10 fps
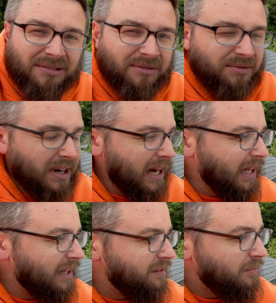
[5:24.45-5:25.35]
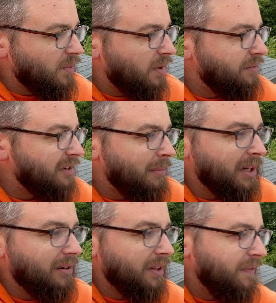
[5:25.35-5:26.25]
It was raining and some water was
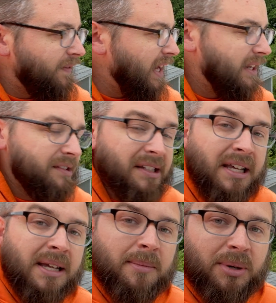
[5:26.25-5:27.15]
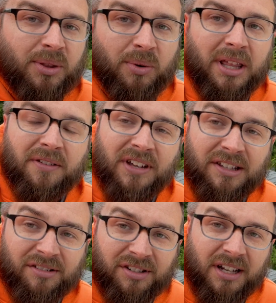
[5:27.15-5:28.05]
coming in around the vents, but the way the
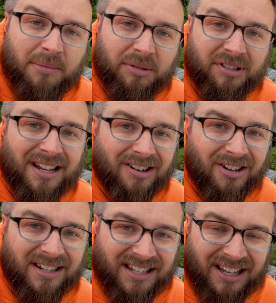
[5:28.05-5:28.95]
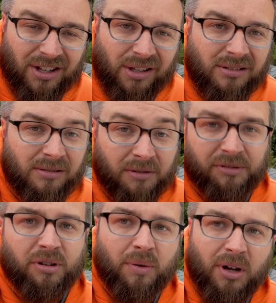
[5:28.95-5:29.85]
vents are set up, it was kind of hard to tell what
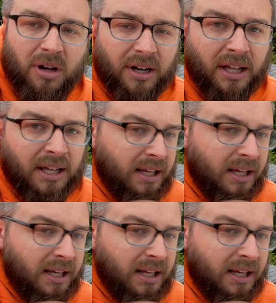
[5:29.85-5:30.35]
was going on.